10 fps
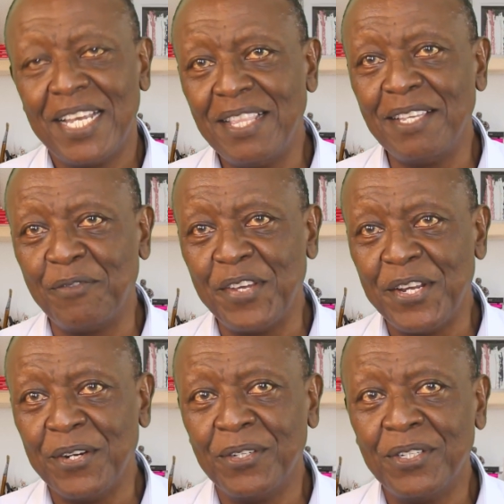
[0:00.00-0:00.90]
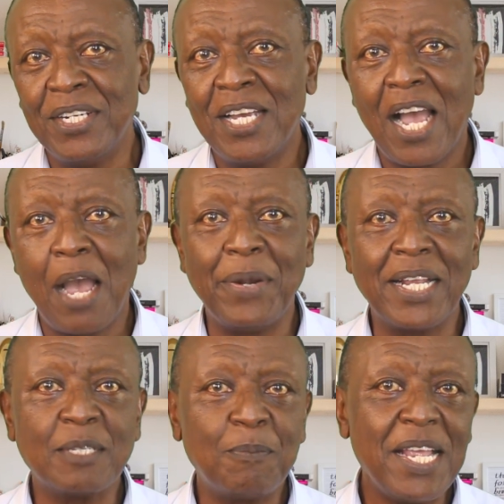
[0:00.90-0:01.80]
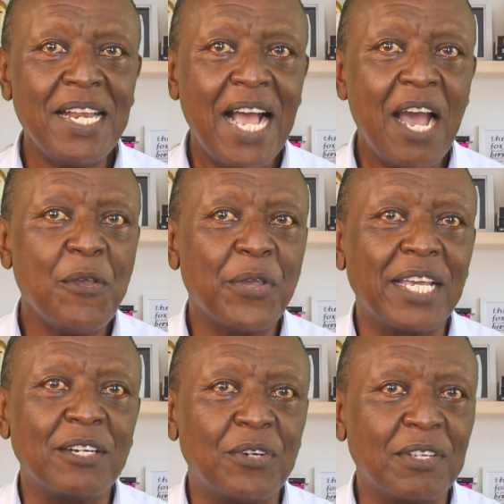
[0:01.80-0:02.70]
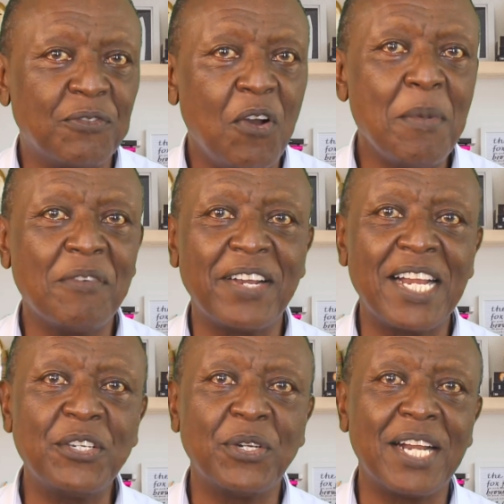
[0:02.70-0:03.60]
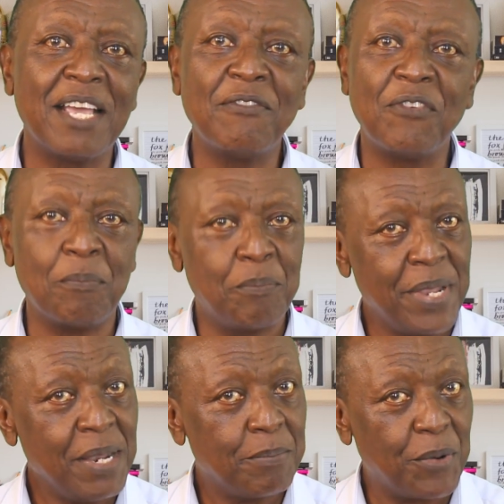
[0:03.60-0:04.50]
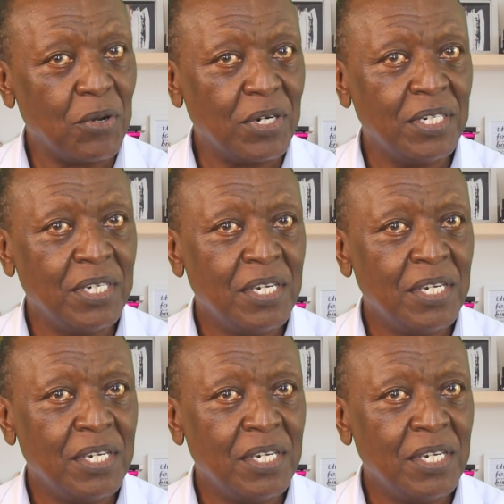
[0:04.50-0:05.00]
In this video, I will explain how you can transform your financial life from being broke